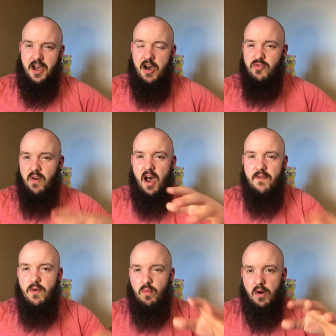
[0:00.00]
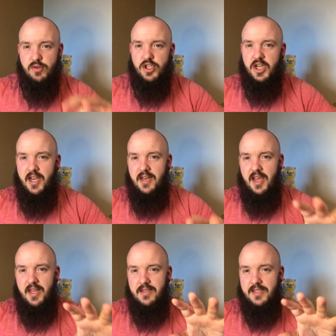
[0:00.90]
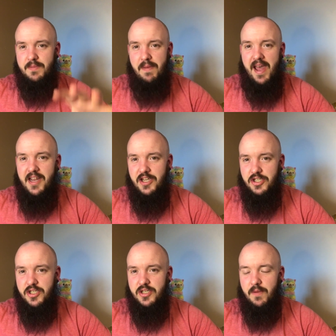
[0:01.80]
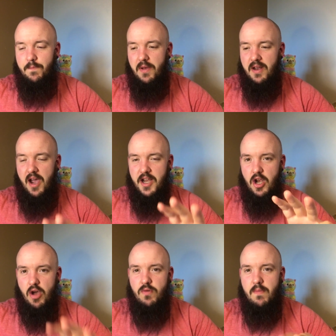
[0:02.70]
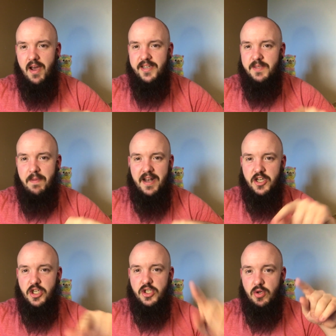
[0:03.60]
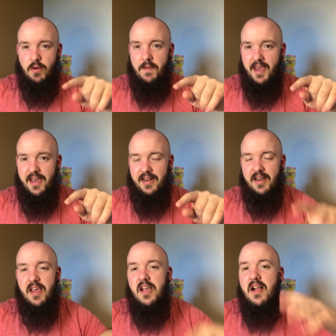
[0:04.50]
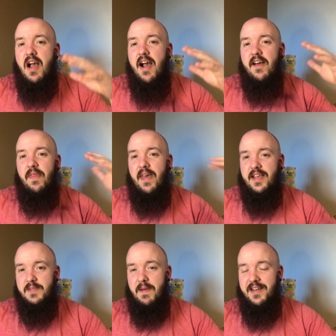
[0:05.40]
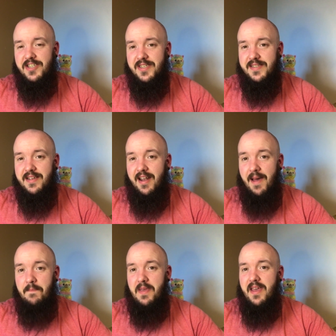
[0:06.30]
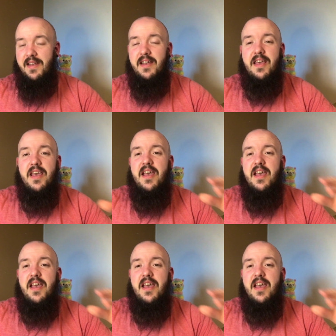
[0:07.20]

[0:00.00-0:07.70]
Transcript: I'd rather watch it in Spanish, but I know my Spanish is European, and that Spanish is Colombian,